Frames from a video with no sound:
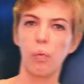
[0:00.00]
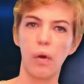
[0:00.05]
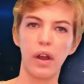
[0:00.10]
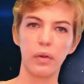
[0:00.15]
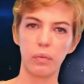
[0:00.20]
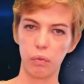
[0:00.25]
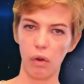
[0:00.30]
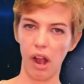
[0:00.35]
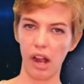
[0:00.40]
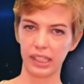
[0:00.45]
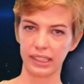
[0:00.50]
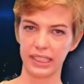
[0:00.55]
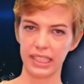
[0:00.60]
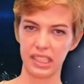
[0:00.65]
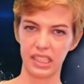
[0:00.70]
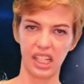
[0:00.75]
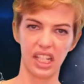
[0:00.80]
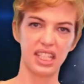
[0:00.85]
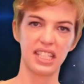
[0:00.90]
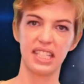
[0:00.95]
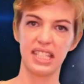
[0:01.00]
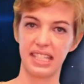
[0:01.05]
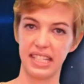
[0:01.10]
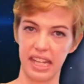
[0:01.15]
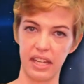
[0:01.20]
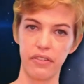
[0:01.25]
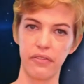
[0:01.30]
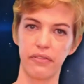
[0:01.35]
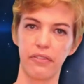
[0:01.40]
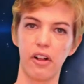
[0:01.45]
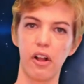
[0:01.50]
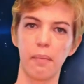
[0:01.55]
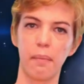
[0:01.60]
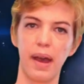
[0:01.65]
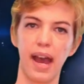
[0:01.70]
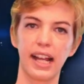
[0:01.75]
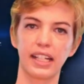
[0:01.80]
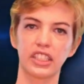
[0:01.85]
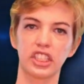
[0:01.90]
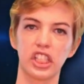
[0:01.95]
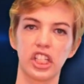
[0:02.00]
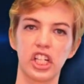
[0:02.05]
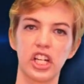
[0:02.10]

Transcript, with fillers: What rocks and dust didn't fall back to